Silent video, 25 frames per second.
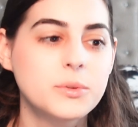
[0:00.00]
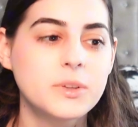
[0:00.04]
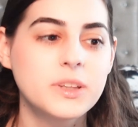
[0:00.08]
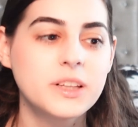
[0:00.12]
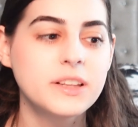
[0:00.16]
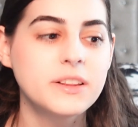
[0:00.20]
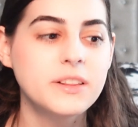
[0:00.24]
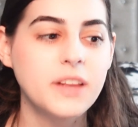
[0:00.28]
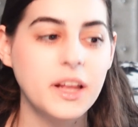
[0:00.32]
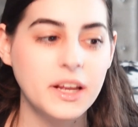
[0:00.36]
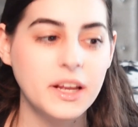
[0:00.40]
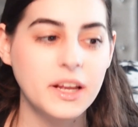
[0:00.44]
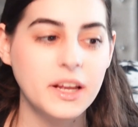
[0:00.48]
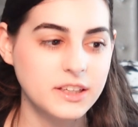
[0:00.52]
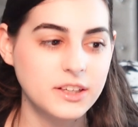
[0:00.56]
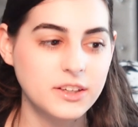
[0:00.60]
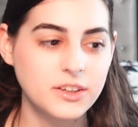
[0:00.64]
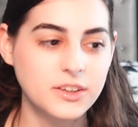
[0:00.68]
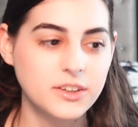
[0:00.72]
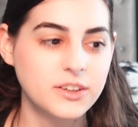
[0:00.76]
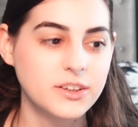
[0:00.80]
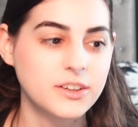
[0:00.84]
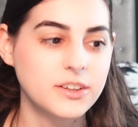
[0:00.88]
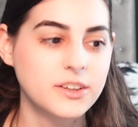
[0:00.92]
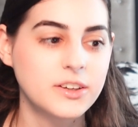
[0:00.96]
really liking
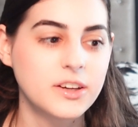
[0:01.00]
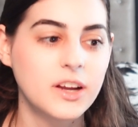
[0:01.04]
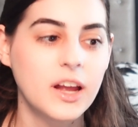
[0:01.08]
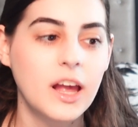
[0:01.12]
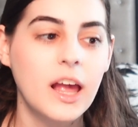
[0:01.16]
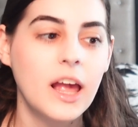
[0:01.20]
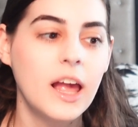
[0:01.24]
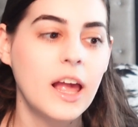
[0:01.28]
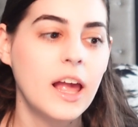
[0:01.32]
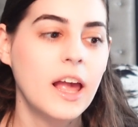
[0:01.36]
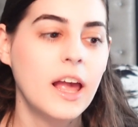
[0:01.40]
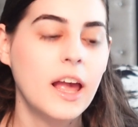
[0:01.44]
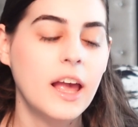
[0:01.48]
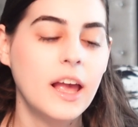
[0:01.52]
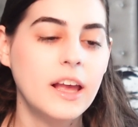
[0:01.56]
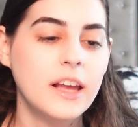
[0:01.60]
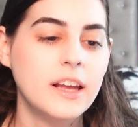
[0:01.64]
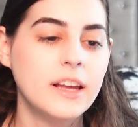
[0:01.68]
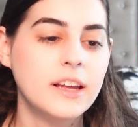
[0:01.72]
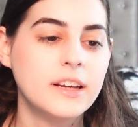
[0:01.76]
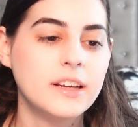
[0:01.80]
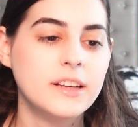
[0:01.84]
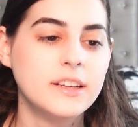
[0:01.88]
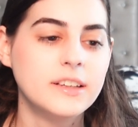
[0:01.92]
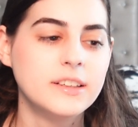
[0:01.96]
her,
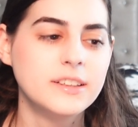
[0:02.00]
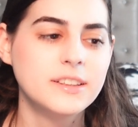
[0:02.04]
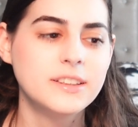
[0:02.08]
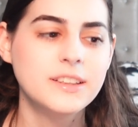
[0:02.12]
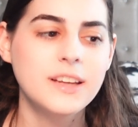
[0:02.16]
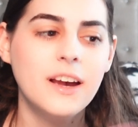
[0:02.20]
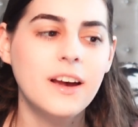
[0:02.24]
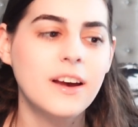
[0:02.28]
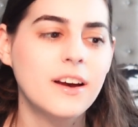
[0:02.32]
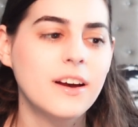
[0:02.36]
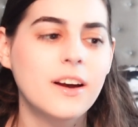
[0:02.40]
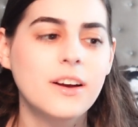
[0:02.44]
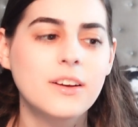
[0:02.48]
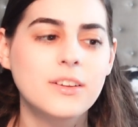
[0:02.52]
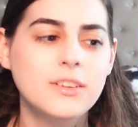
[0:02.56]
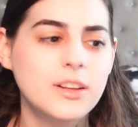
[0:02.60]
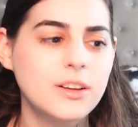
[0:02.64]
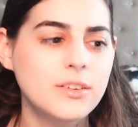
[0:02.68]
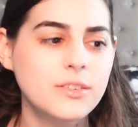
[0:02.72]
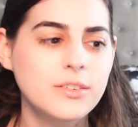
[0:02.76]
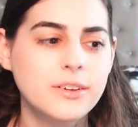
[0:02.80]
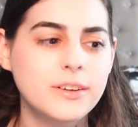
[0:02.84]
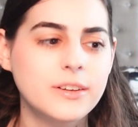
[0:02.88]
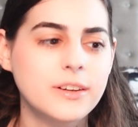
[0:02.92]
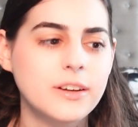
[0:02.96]
and yeah, I
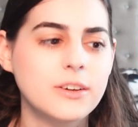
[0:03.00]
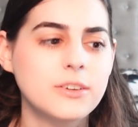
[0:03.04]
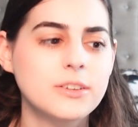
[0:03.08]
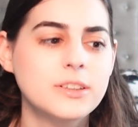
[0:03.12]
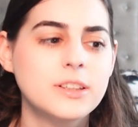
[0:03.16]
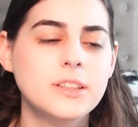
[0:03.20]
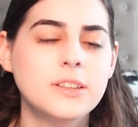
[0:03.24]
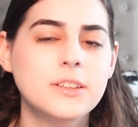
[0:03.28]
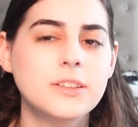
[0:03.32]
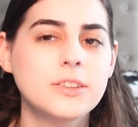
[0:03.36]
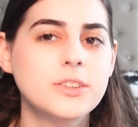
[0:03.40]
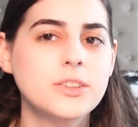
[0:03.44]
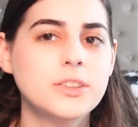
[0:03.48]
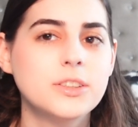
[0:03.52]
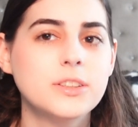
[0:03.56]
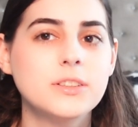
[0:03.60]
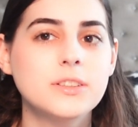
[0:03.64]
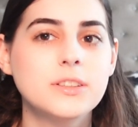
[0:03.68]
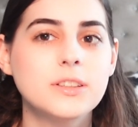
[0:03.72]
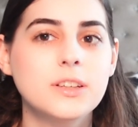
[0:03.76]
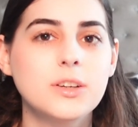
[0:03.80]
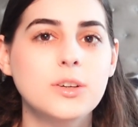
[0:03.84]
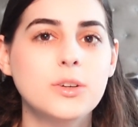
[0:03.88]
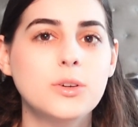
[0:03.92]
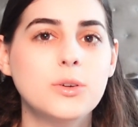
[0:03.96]
love her now. I think
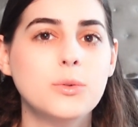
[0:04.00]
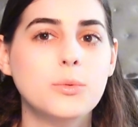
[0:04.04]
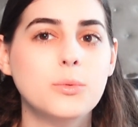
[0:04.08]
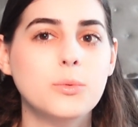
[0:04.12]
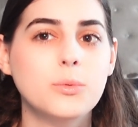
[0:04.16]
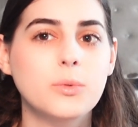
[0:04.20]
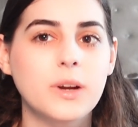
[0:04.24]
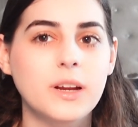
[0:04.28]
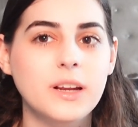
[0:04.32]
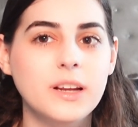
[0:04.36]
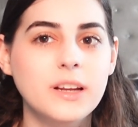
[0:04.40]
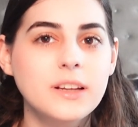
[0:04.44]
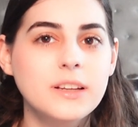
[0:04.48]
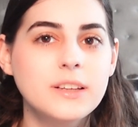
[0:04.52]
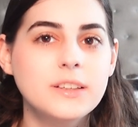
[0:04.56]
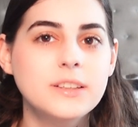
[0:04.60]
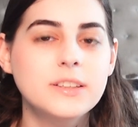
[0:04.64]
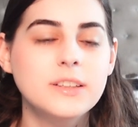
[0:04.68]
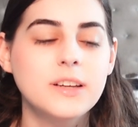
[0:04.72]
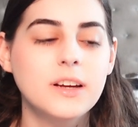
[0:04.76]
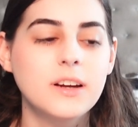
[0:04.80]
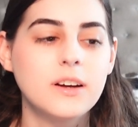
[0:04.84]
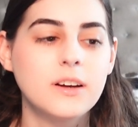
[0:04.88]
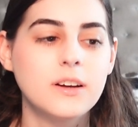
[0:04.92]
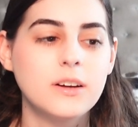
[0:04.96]
she's great.